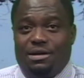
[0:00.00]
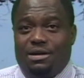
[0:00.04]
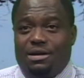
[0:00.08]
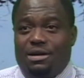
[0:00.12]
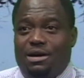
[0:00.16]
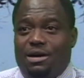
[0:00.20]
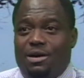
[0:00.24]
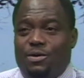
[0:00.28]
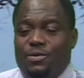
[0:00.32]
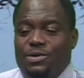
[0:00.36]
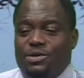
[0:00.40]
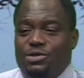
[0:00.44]

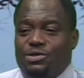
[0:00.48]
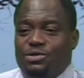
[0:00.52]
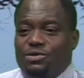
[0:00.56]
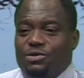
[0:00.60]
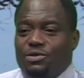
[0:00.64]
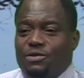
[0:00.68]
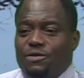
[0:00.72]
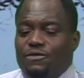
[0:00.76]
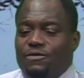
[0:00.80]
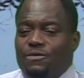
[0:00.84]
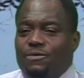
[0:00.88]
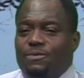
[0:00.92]
Uh, we
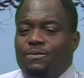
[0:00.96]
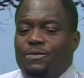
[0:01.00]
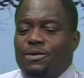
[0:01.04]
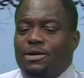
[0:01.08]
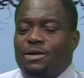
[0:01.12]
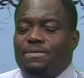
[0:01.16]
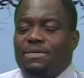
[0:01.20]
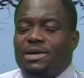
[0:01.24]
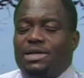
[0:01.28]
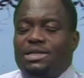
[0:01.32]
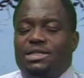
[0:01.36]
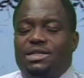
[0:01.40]
serve
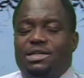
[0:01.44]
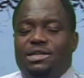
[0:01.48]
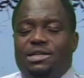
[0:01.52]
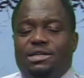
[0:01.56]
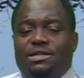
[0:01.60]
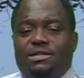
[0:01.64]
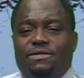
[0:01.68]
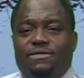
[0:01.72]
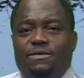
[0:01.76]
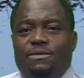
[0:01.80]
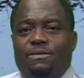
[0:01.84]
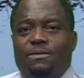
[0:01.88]
pretty much
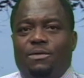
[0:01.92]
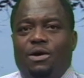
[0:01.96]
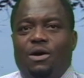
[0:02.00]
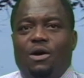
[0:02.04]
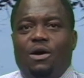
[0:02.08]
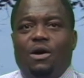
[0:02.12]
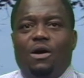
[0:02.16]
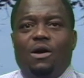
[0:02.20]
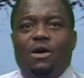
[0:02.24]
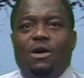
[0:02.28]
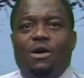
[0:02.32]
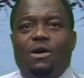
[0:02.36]
kids from
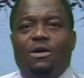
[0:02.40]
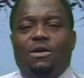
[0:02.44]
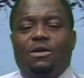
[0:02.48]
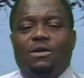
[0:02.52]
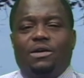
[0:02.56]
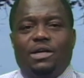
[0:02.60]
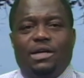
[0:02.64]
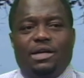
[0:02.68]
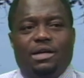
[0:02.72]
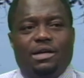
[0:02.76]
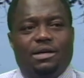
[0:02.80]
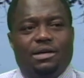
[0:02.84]

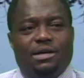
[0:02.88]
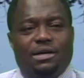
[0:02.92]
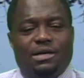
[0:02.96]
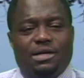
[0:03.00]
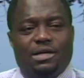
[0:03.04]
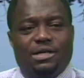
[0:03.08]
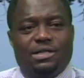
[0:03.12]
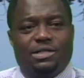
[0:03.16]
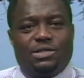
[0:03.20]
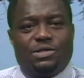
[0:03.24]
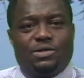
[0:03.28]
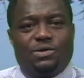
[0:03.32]
all the
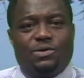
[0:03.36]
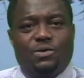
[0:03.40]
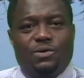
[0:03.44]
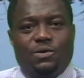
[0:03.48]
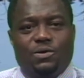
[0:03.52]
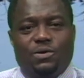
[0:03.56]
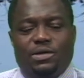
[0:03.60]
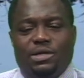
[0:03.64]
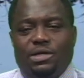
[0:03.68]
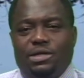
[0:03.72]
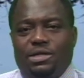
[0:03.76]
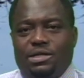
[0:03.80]

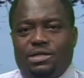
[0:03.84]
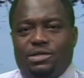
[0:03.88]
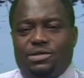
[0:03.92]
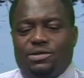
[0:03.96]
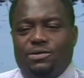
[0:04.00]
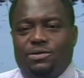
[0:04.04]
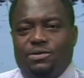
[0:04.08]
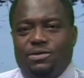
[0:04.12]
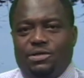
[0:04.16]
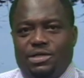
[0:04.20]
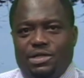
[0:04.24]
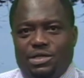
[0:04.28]
school in the
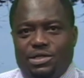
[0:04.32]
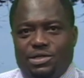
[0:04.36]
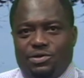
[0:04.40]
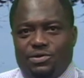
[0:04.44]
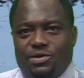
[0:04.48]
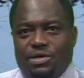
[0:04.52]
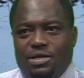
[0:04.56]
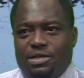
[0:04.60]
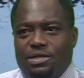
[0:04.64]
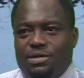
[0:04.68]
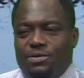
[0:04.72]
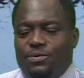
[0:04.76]
school
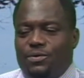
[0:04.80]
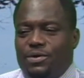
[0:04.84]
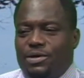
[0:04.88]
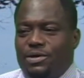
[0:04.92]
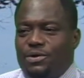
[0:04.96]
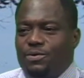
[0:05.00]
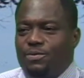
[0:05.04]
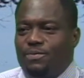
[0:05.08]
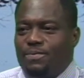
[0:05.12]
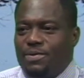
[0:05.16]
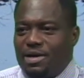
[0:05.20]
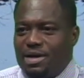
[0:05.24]
district. We
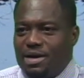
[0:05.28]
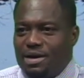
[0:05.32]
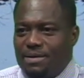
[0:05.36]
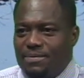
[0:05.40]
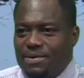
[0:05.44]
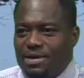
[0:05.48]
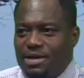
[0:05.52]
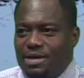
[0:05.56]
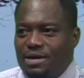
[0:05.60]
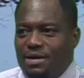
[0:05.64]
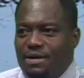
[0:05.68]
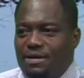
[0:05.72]
do pick
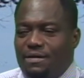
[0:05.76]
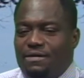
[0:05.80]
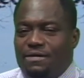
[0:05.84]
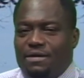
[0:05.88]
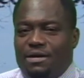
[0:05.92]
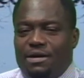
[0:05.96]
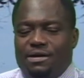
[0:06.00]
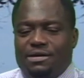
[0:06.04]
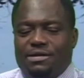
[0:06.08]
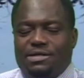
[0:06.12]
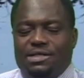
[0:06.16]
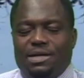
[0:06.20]
up kids,
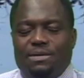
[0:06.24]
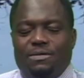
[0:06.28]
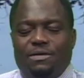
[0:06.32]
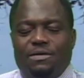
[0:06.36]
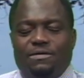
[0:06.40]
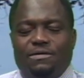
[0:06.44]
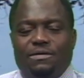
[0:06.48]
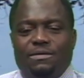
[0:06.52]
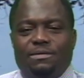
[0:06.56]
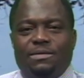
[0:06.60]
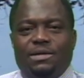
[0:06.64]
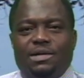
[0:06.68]
and some
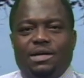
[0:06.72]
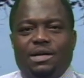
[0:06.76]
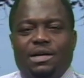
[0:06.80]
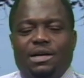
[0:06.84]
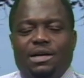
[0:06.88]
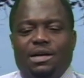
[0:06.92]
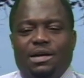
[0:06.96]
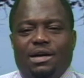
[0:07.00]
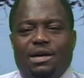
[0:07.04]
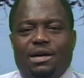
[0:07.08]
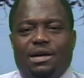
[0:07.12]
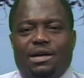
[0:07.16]
of them
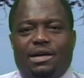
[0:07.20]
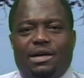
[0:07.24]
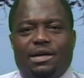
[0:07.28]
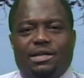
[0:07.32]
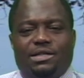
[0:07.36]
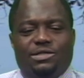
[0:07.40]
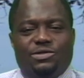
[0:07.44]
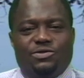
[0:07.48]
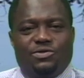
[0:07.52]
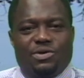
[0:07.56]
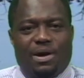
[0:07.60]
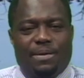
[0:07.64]

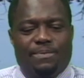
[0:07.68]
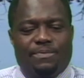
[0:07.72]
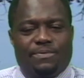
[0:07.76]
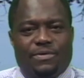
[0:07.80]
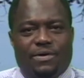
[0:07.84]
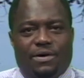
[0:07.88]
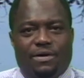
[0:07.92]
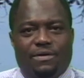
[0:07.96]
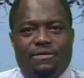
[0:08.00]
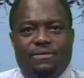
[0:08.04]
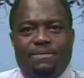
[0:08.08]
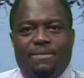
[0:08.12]
gets
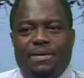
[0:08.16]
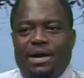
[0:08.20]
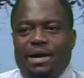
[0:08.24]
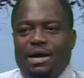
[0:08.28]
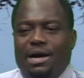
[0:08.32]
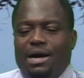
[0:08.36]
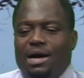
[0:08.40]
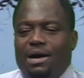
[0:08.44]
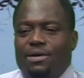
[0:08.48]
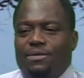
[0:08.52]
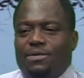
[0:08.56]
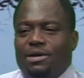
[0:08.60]
dropped off
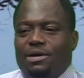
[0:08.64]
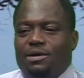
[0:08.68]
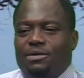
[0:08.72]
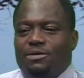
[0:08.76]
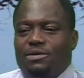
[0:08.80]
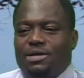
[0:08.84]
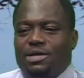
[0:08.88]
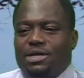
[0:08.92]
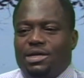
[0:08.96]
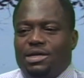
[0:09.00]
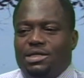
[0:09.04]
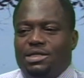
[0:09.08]
by our
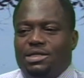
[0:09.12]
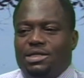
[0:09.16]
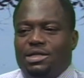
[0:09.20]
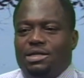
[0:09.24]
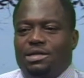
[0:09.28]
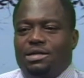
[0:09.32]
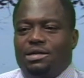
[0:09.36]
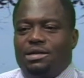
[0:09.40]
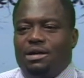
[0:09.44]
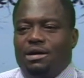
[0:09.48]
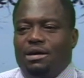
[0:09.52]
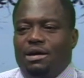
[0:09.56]

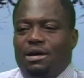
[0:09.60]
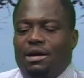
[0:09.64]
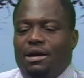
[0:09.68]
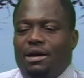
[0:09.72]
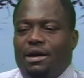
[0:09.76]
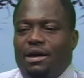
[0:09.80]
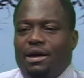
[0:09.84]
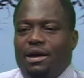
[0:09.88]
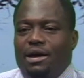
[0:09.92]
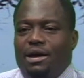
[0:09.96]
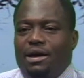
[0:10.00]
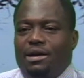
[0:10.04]
location
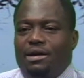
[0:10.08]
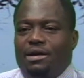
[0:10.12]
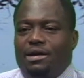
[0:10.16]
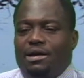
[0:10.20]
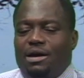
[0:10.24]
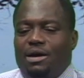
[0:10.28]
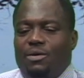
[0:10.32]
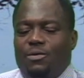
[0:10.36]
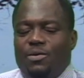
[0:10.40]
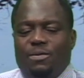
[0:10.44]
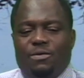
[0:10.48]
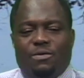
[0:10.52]
and
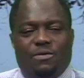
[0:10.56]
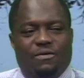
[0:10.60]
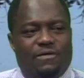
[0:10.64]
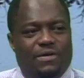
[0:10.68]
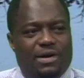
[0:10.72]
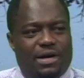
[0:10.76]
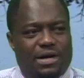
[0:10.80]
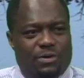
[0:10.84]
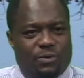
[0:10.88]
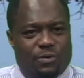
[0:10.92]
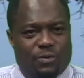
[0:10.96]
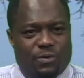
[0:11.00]
uh, we
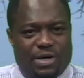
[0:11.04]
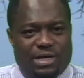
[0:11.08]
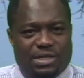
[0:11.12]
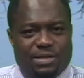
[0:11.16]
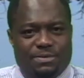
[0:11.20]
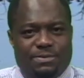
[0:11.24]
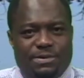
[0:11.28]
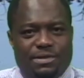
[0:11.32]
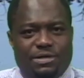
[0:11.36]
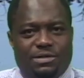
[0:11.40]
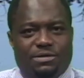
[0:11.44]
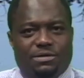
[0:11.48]
provide
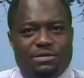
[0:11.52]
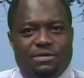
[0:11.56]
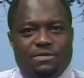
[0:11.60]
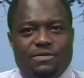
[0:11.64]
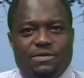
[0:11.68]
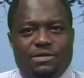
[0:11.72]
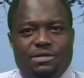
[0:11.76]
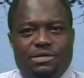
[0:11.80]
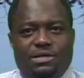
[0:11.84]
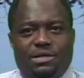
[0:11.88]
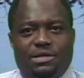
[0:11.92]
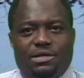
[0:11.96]
respite
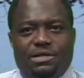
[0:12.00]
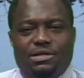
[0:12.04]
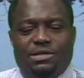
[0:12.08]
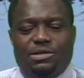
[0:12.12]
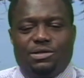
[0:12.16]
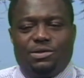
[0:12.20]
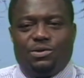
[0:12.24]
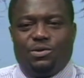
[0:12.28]
services,